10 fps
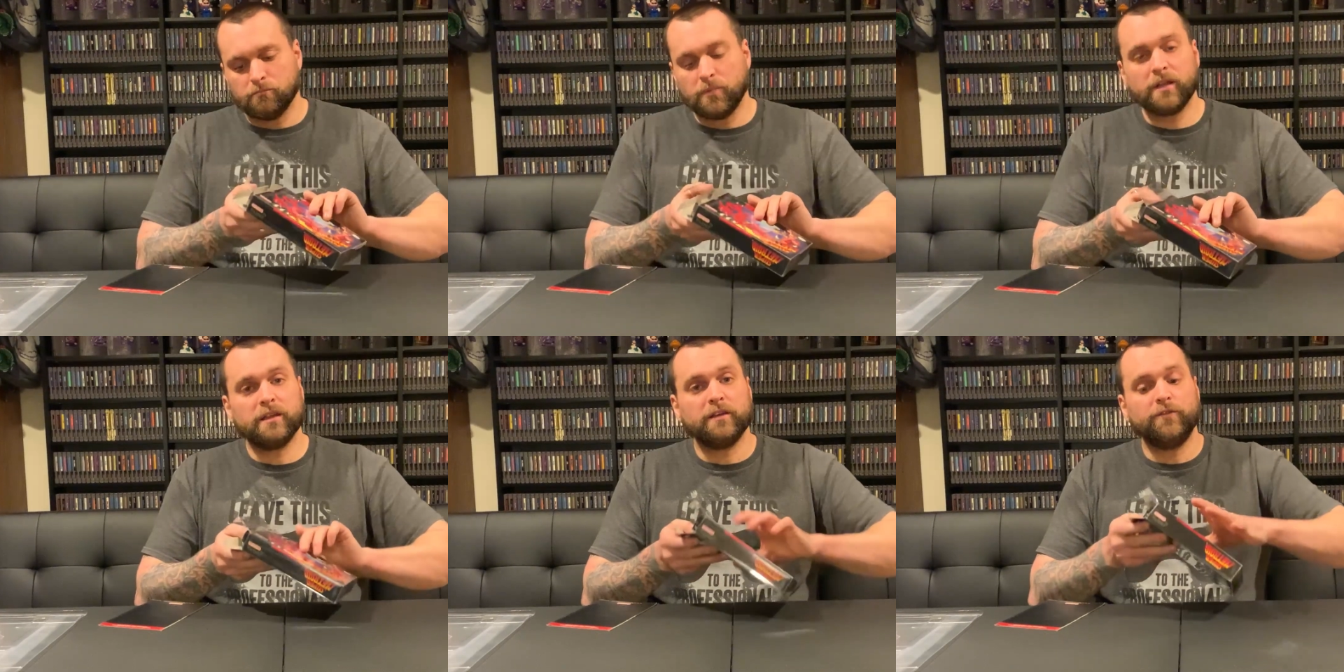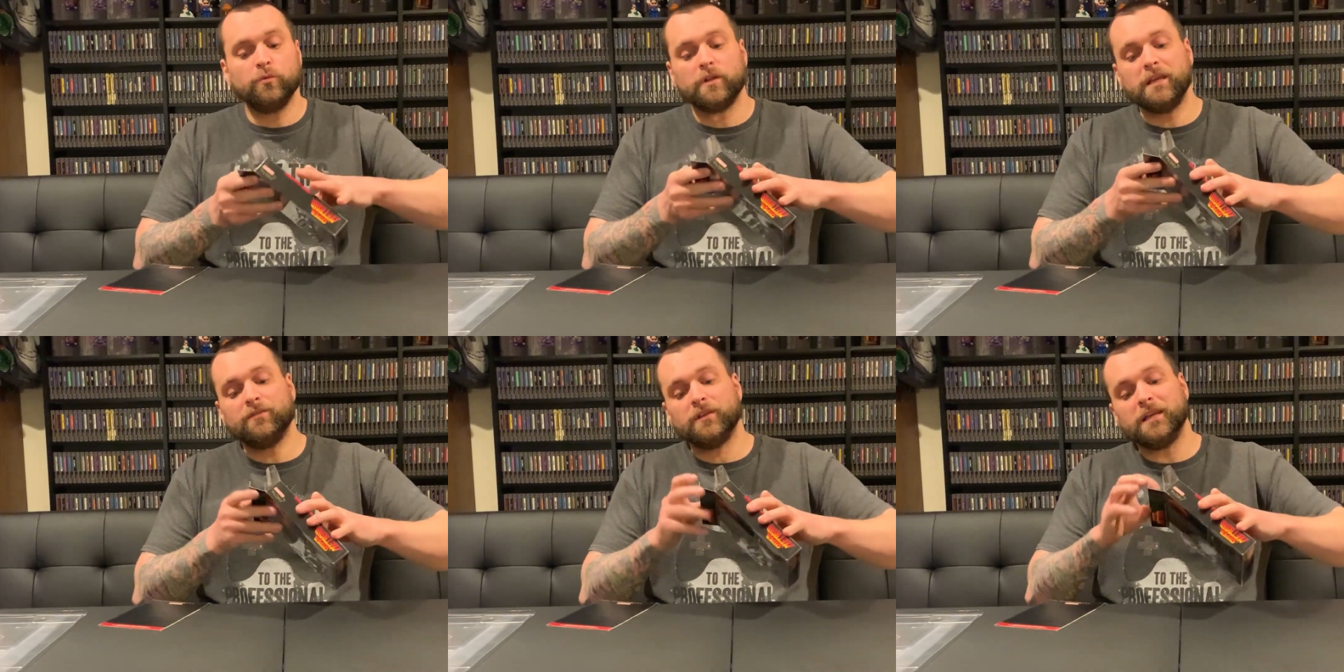But if you want to
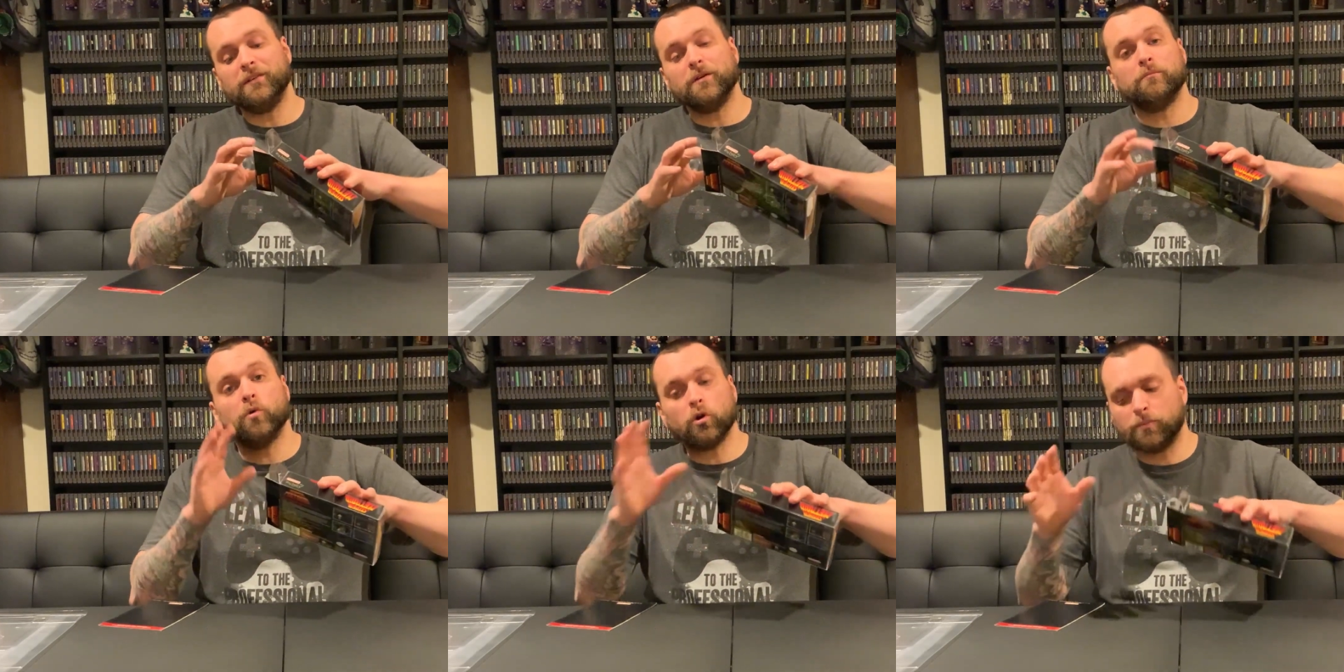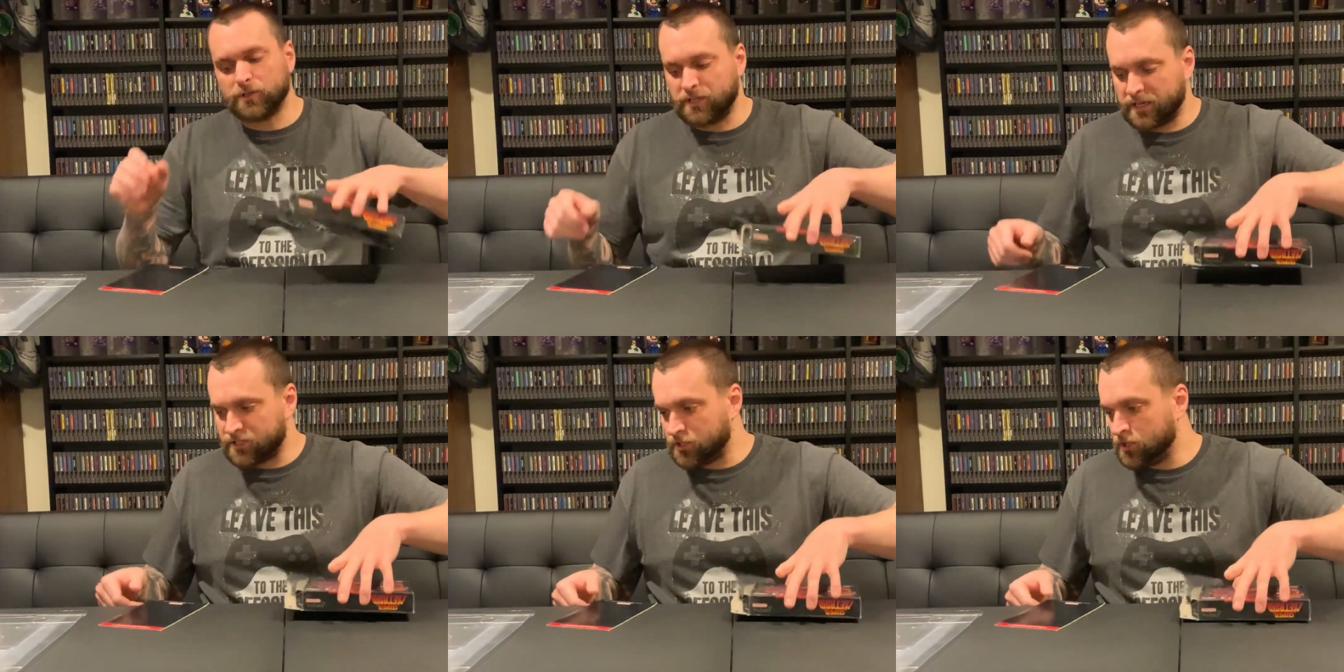even give it more
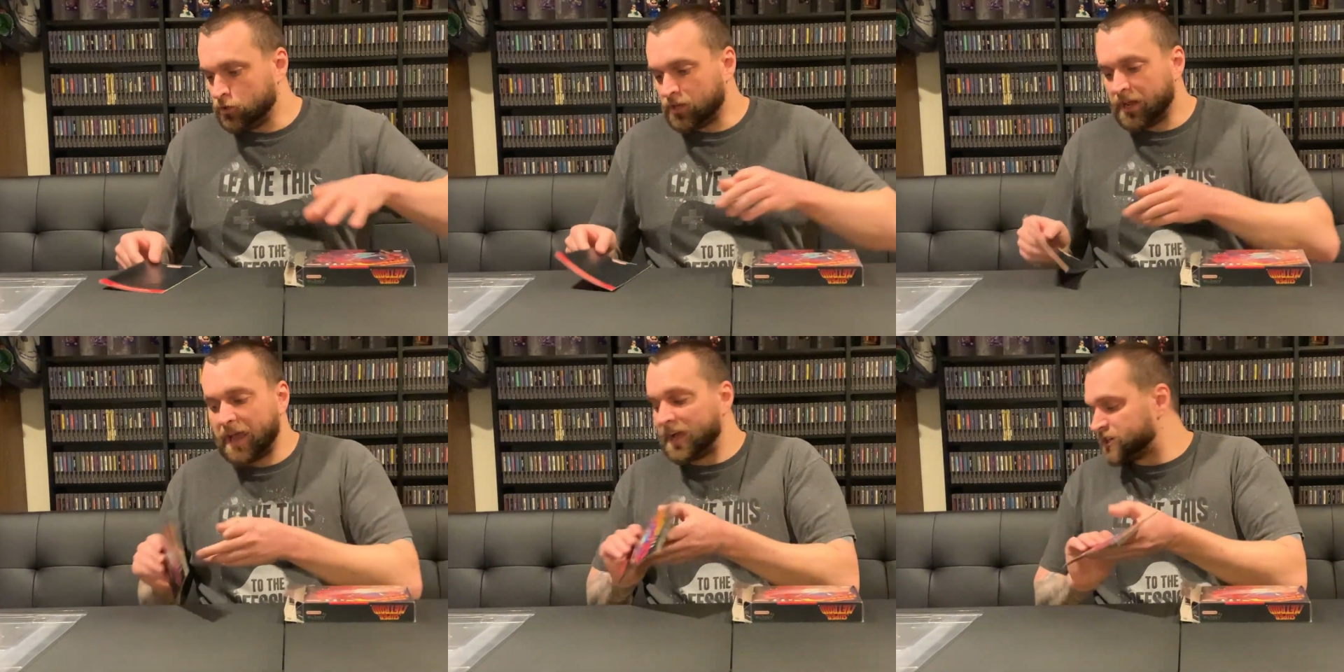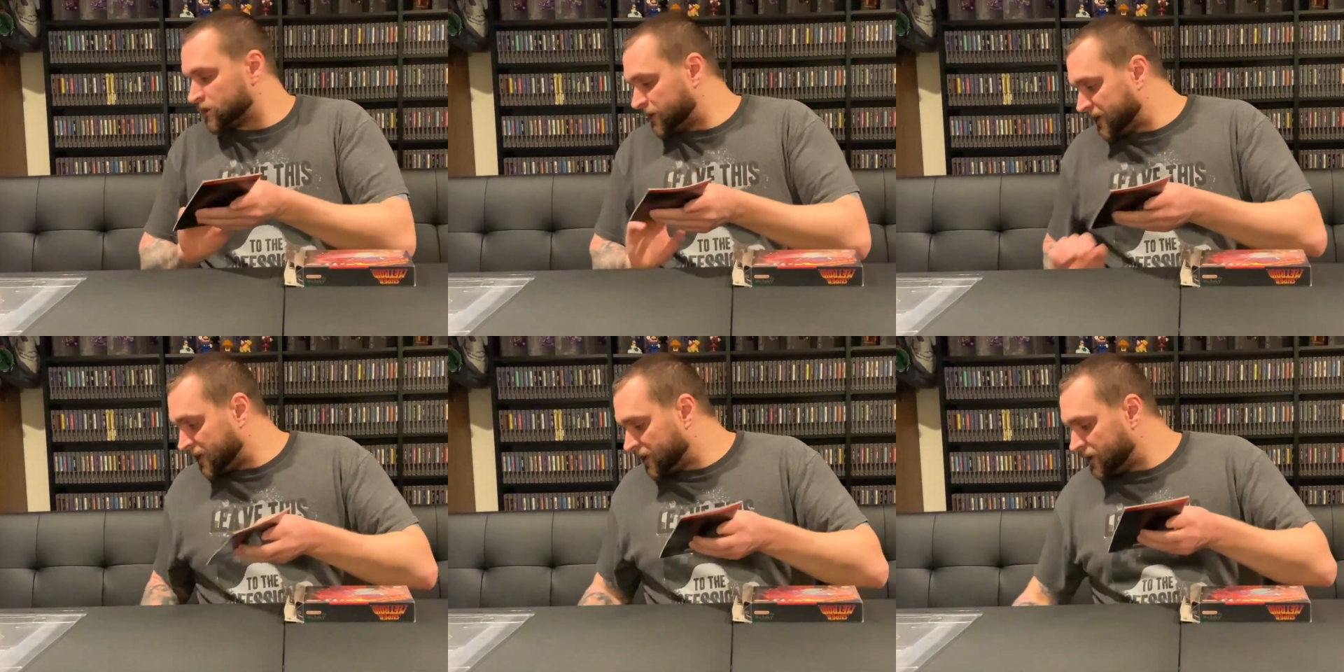protection, you can actually
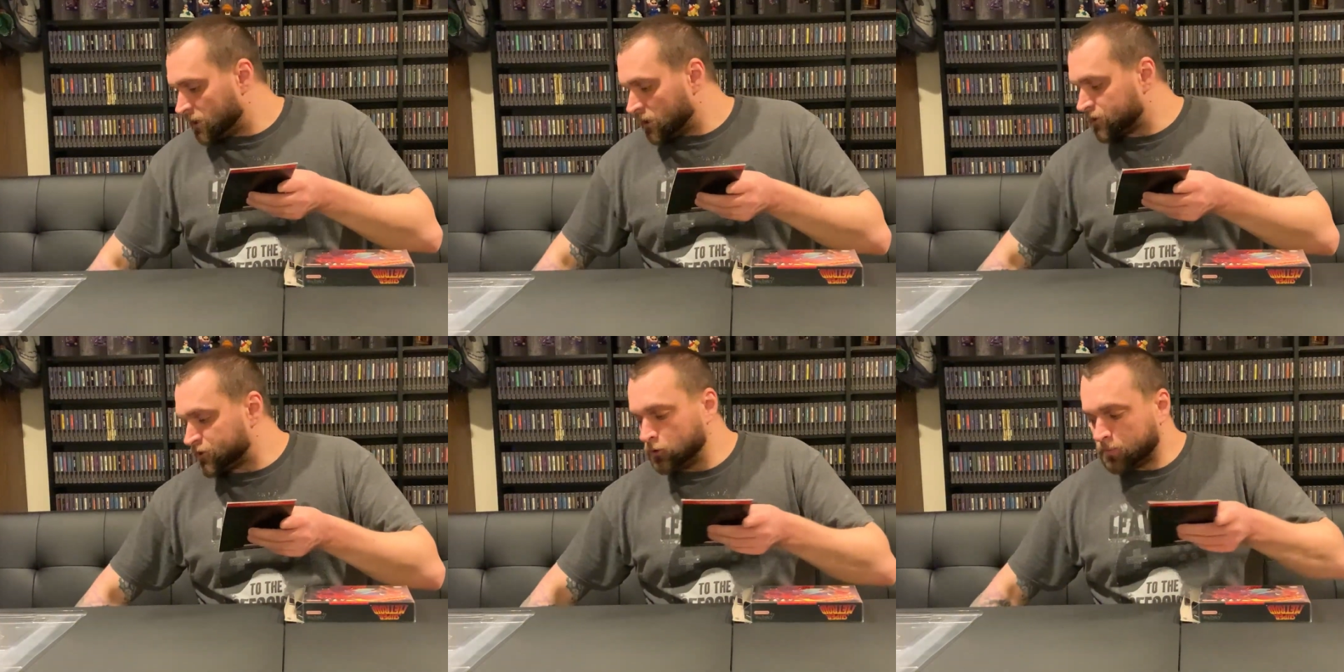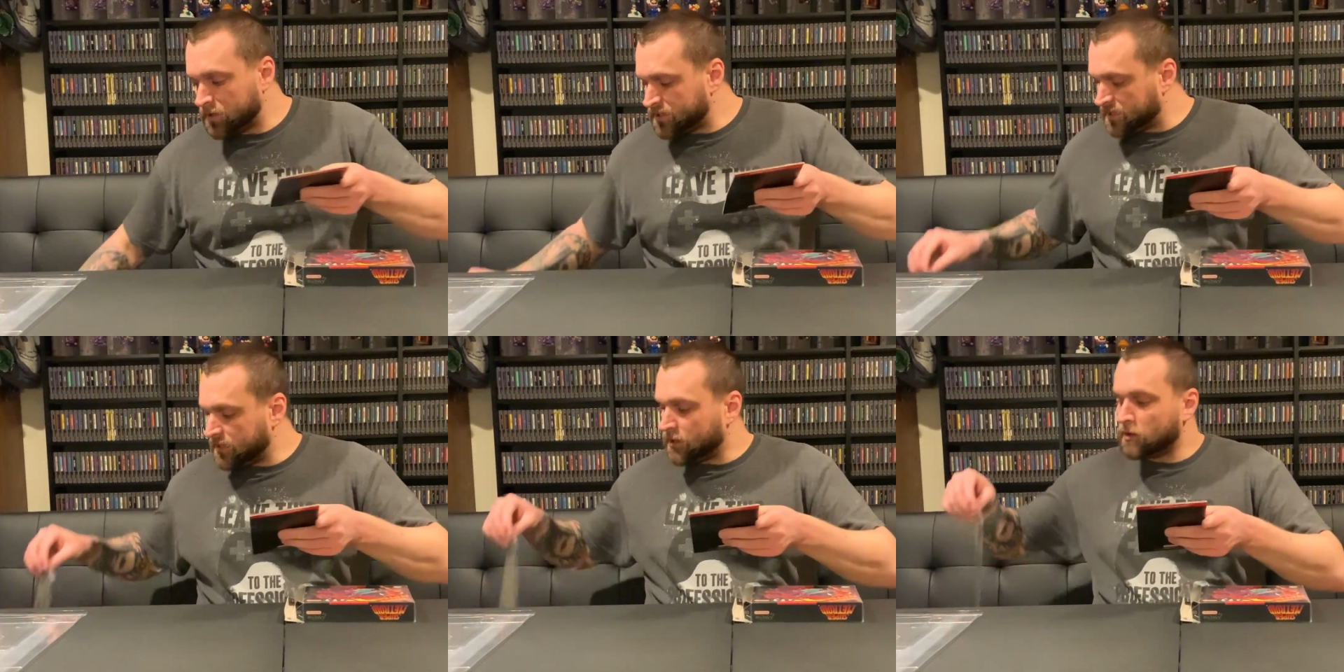get a Super
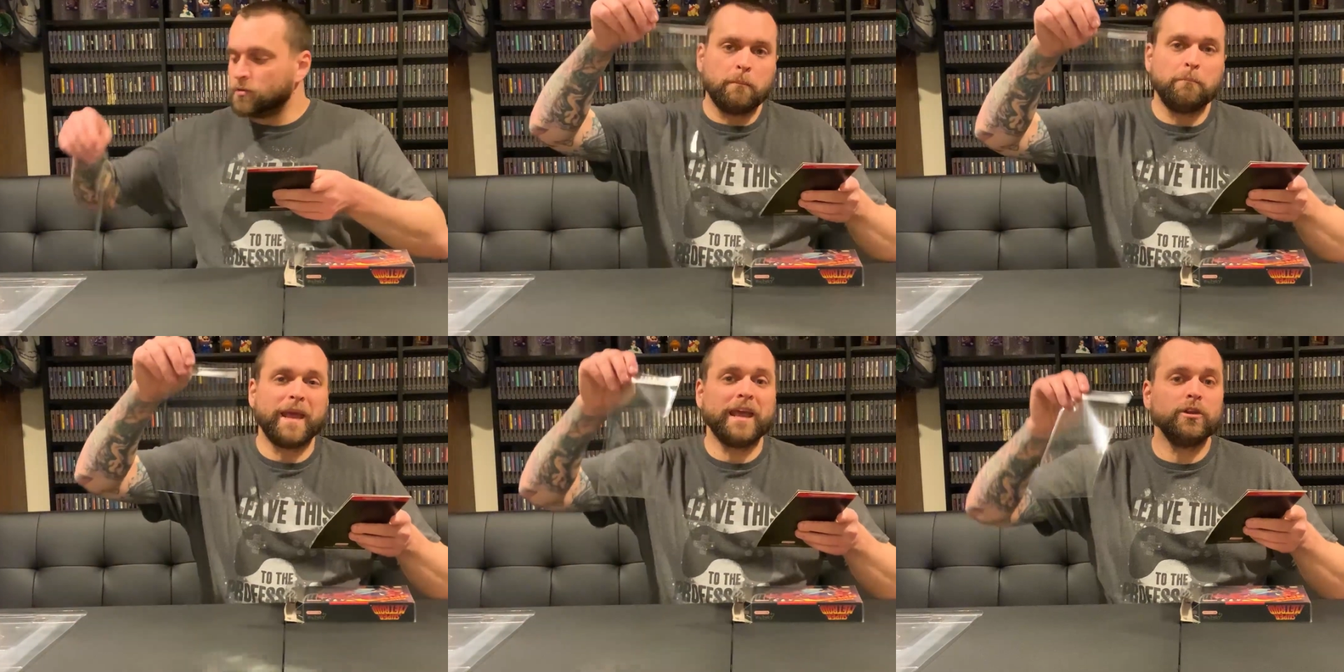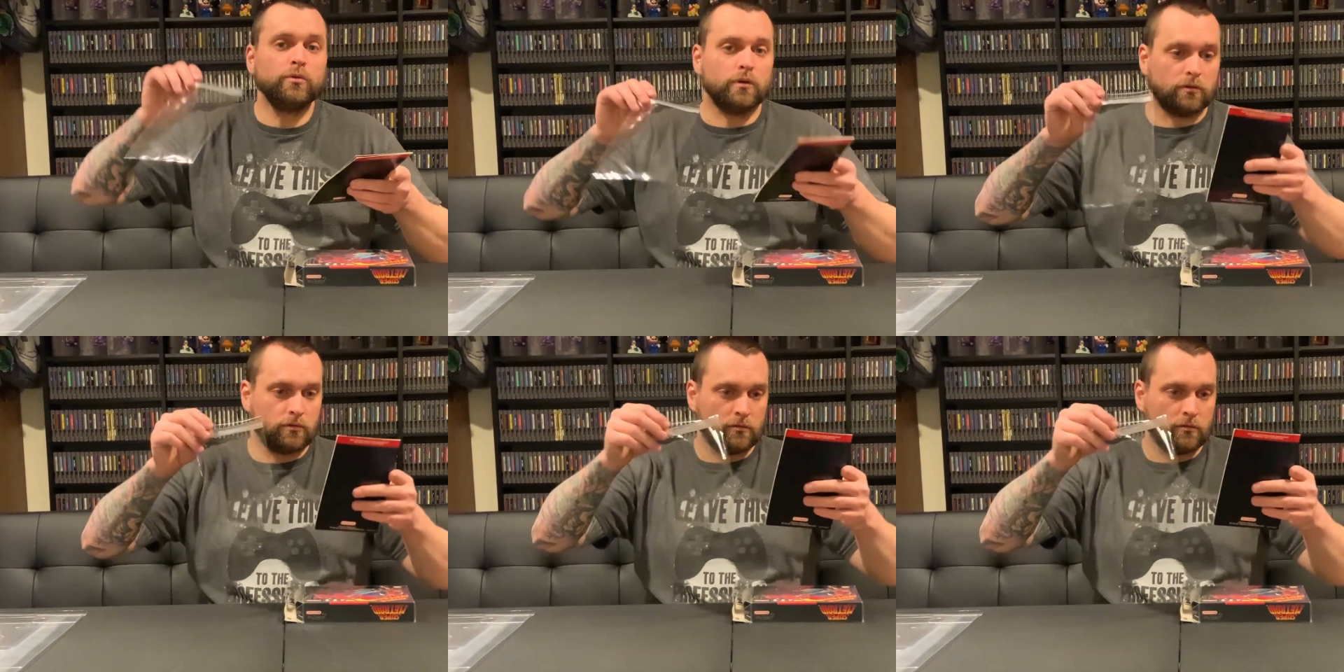Nintendo manual